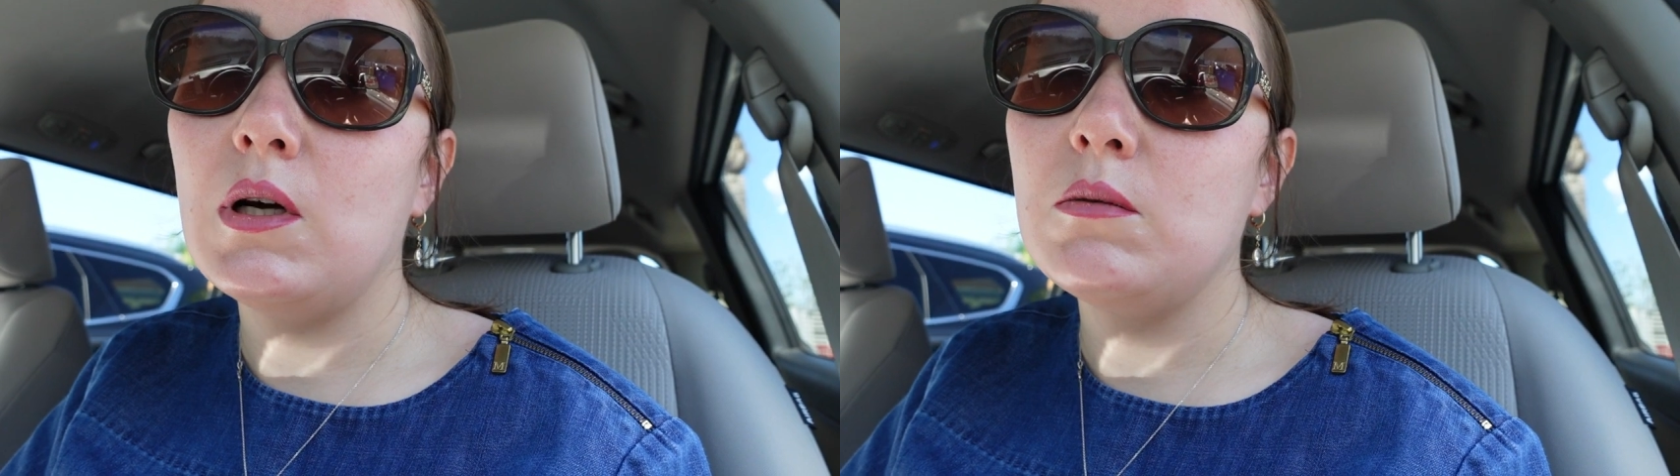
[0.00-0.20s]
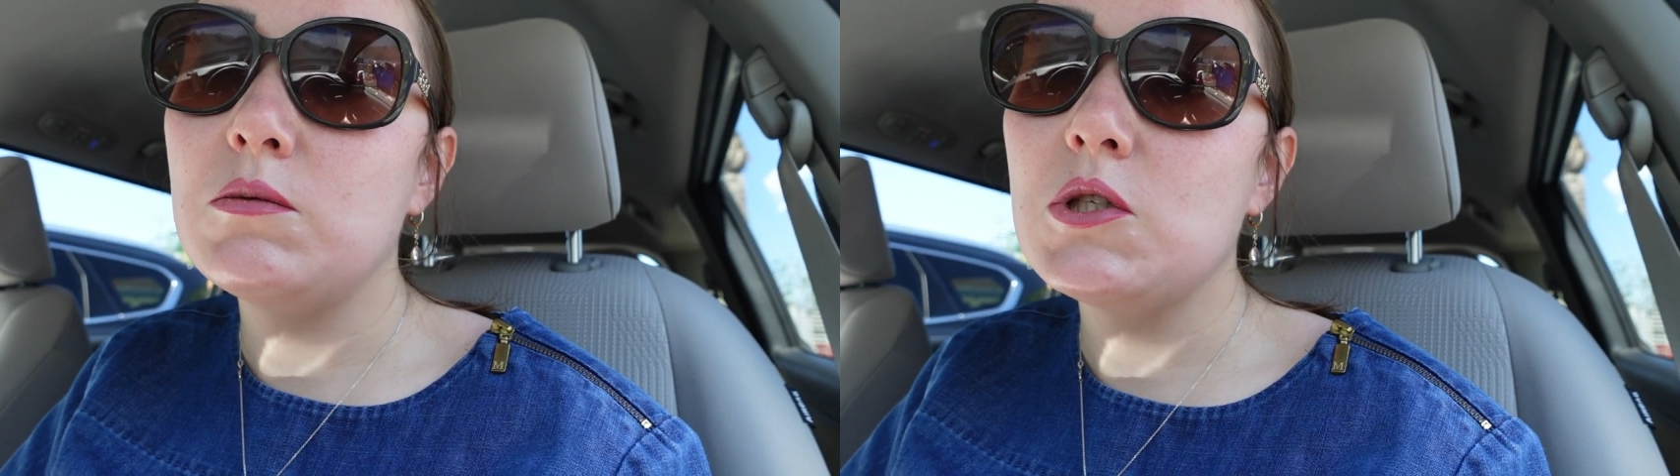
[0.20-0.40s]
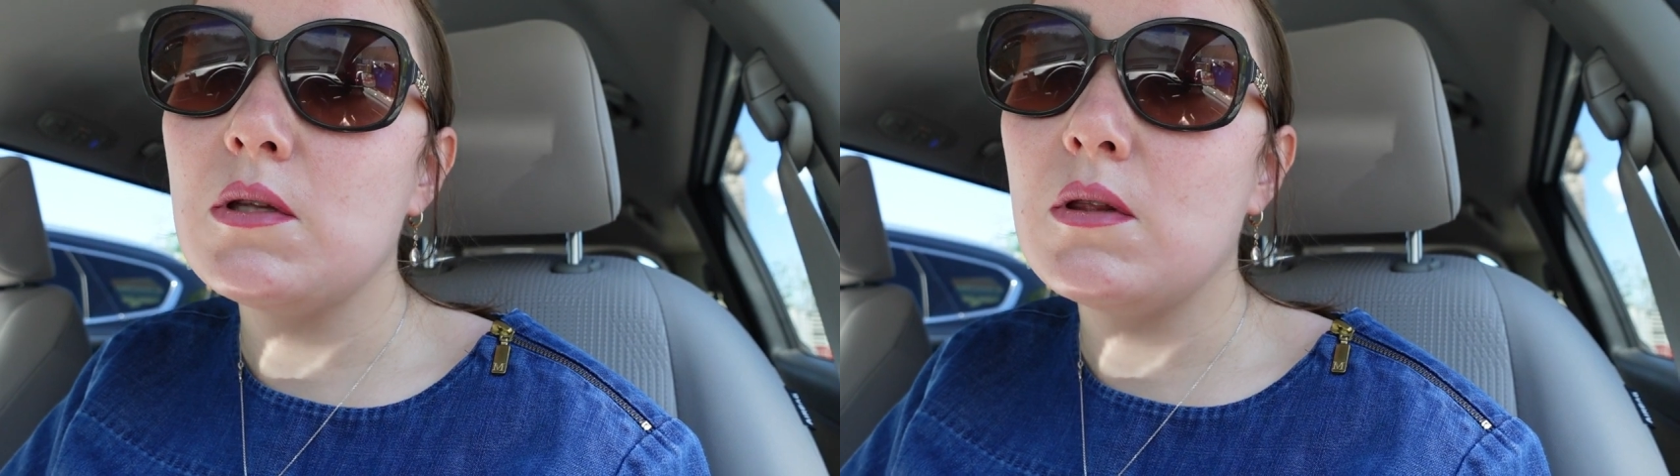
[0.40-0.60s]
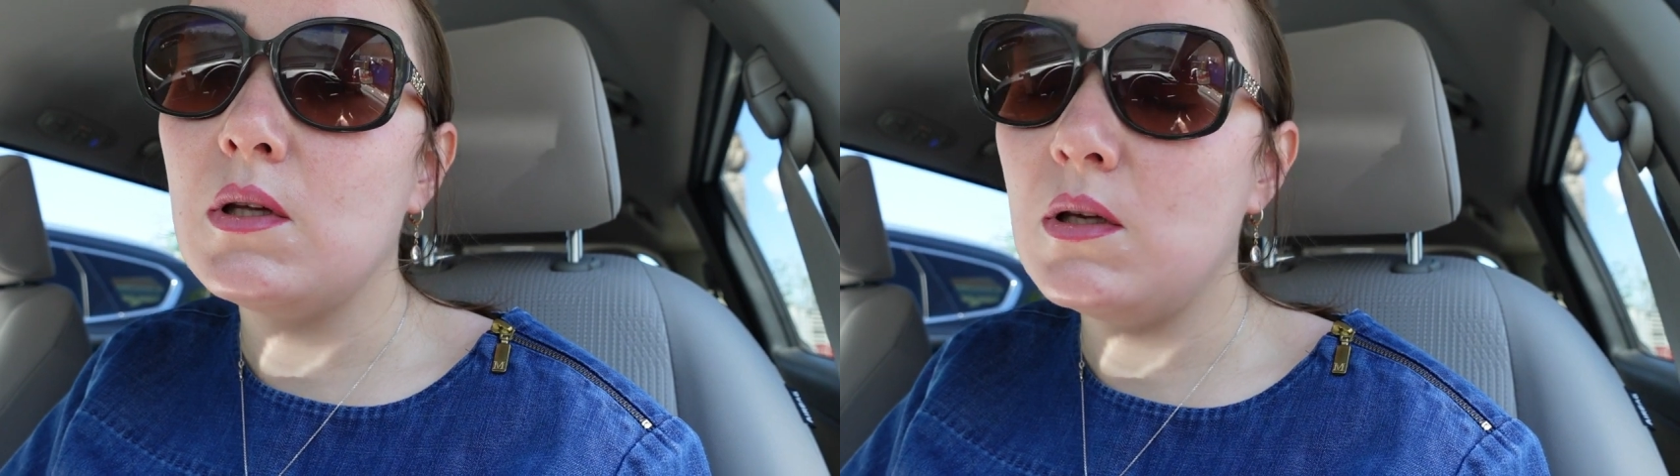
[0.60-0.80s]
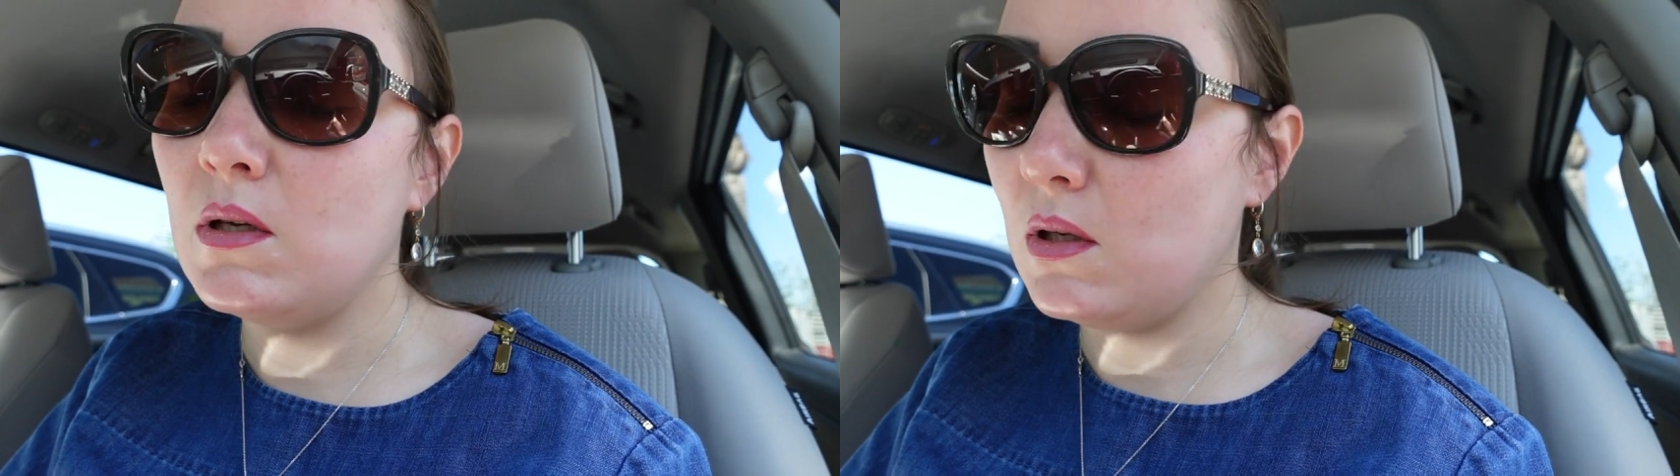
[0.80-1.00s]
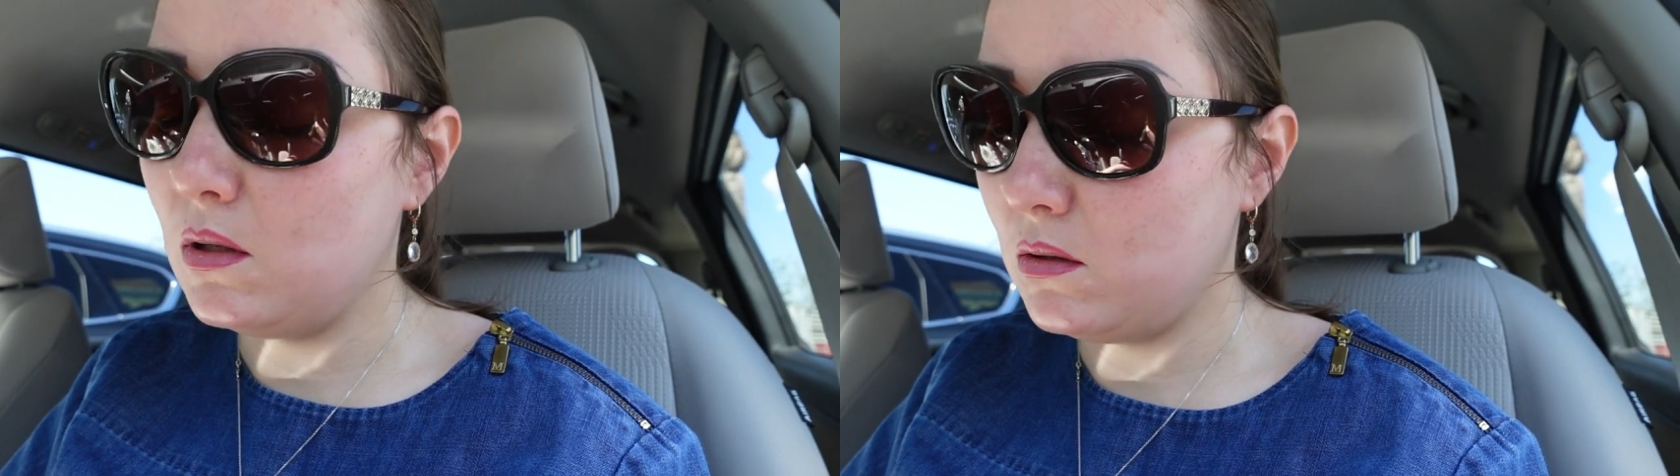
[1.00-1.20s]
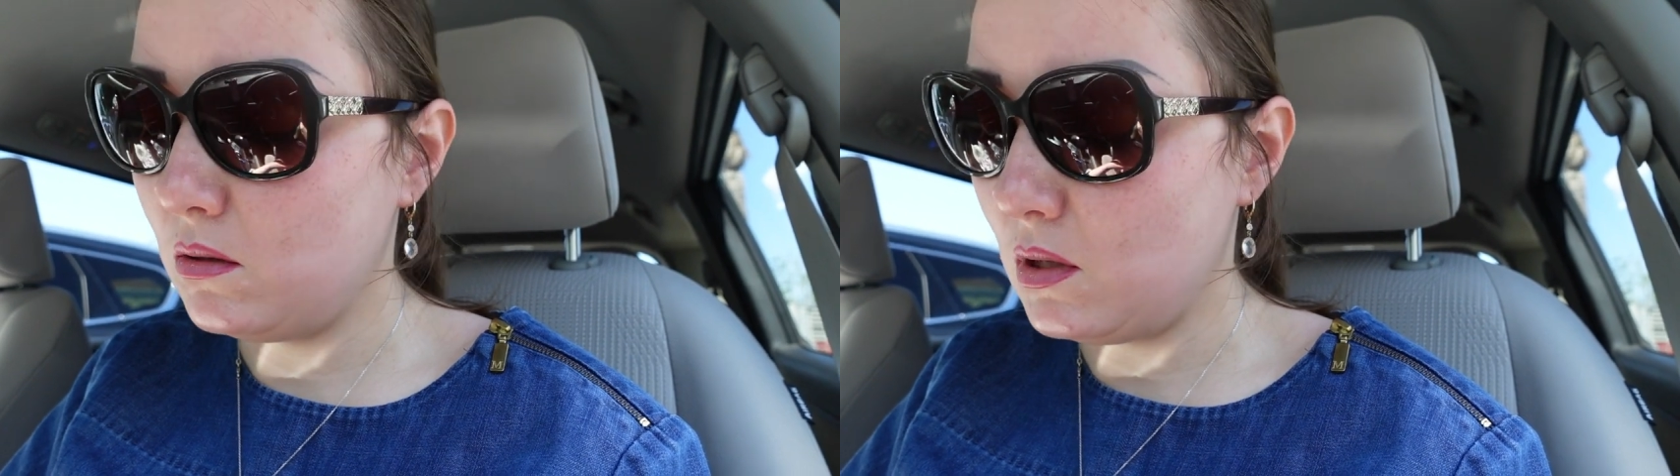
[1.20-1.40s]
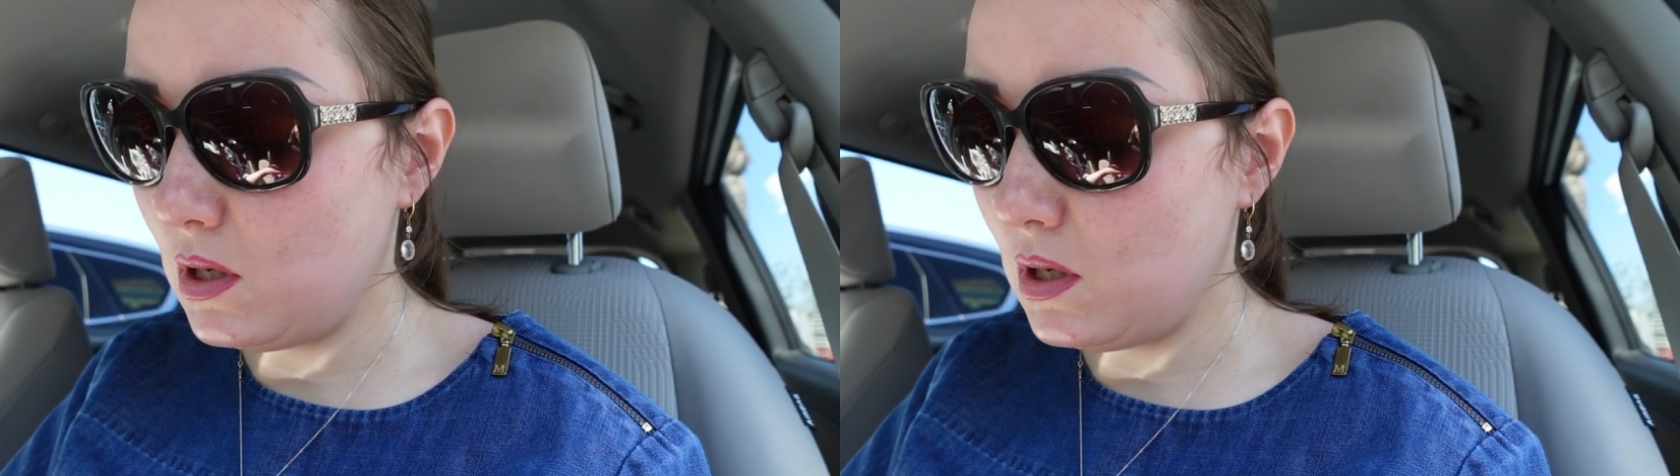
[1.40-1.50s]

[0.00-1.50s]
I'm just thinking